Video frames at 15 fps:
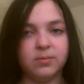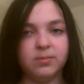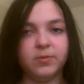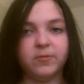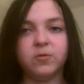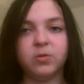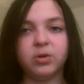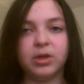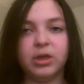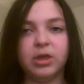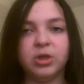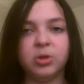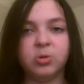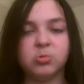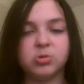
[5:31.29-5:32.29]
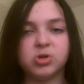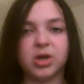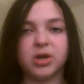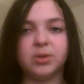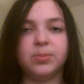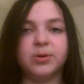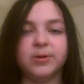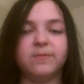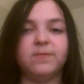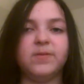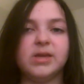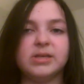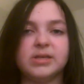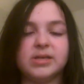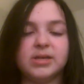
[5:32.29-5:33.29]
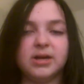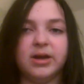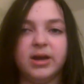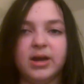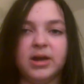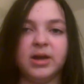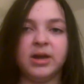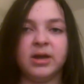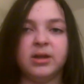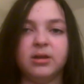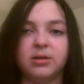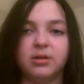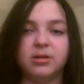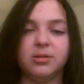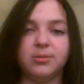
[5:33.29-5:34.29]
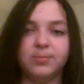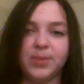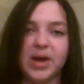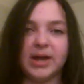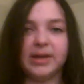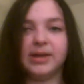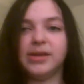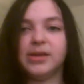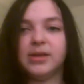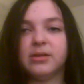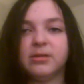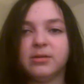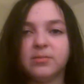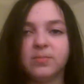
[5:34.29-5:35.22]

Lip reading: before you try to put a face on the body.